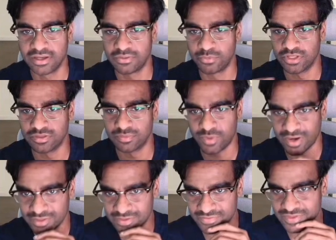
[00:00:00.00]
with
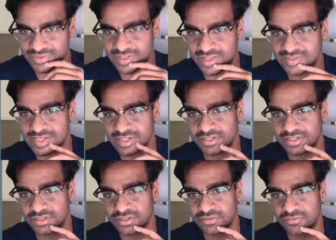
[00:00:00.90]
Python
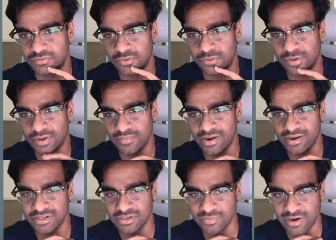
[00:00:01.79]
visualization for
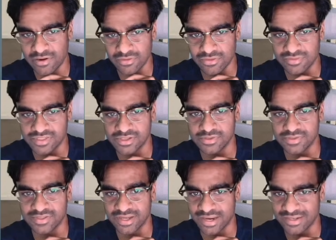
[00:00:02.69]
comparing numerical
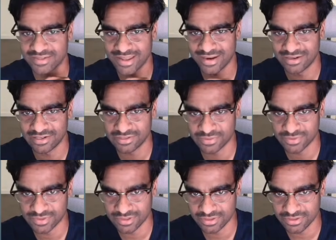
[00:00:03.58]
results against analytical
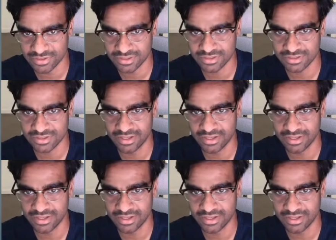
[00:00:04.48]
solution.